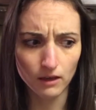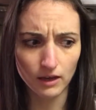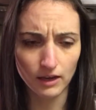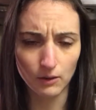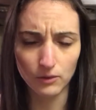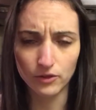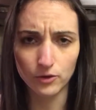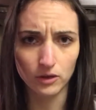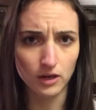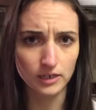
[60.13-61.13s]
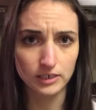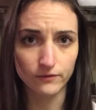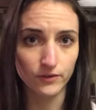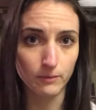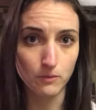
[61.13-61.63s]
I went through a lot of
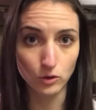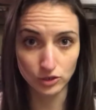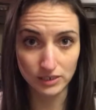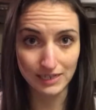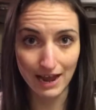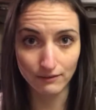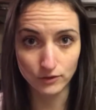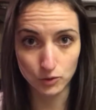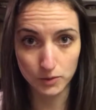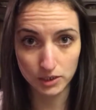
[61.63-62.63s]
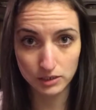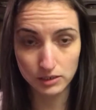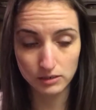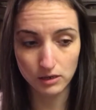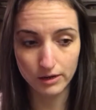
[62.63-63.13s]
different emotions
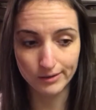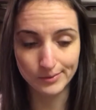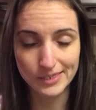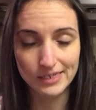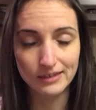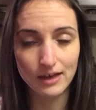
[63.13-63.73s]
afterwards, seeing